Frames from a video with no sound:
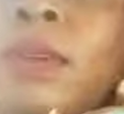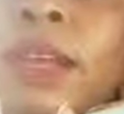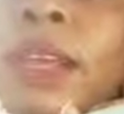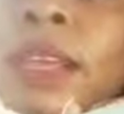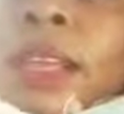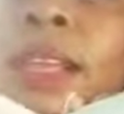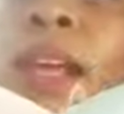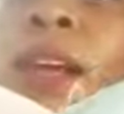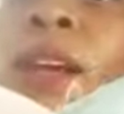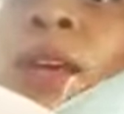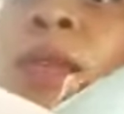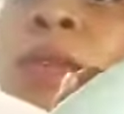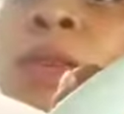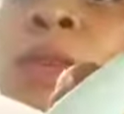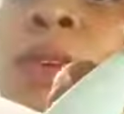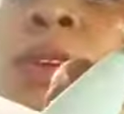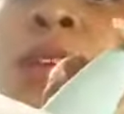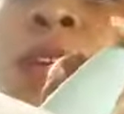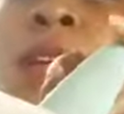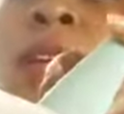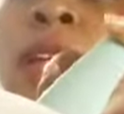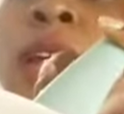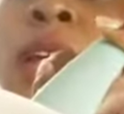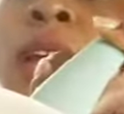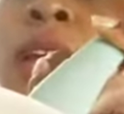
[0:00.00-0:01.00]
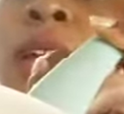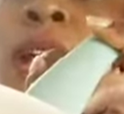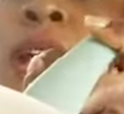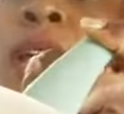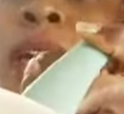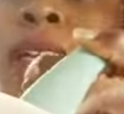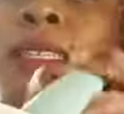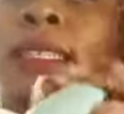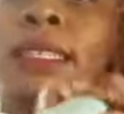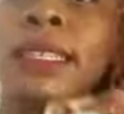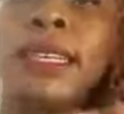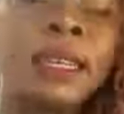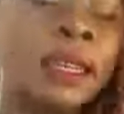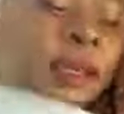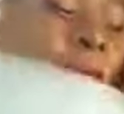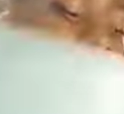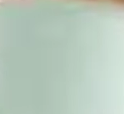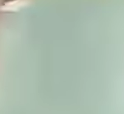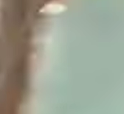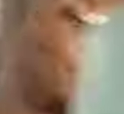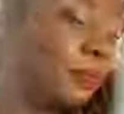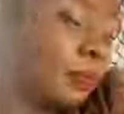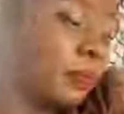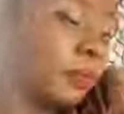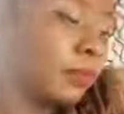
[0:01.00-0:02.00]
right now.
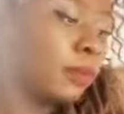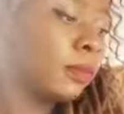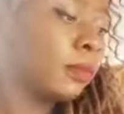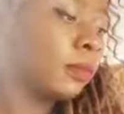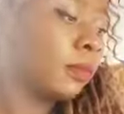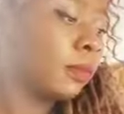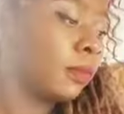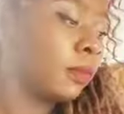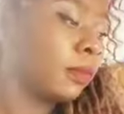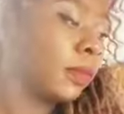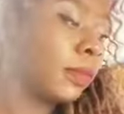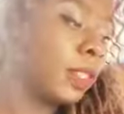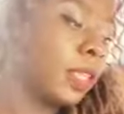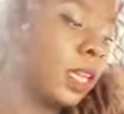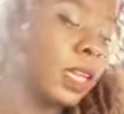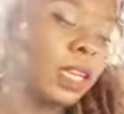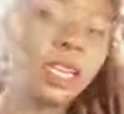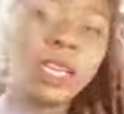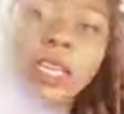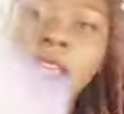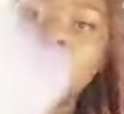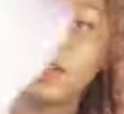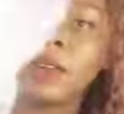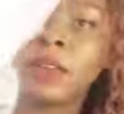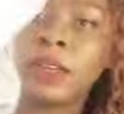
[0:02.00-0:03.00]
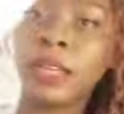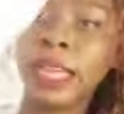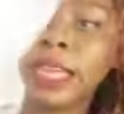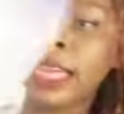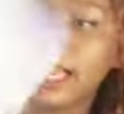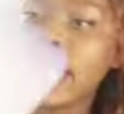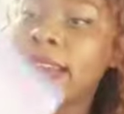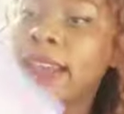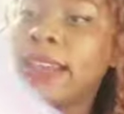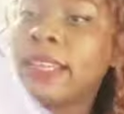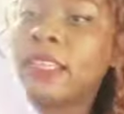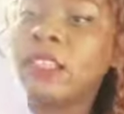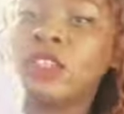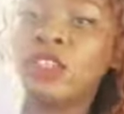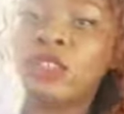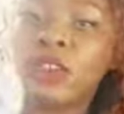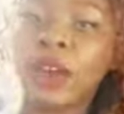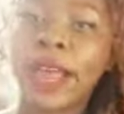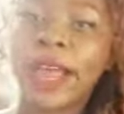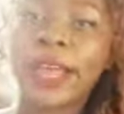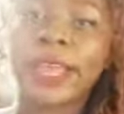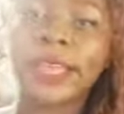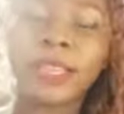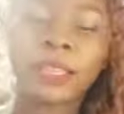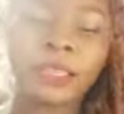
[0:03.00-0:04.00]
And, you know, he got it
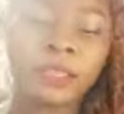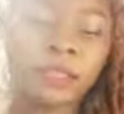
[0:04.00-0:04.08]
dry.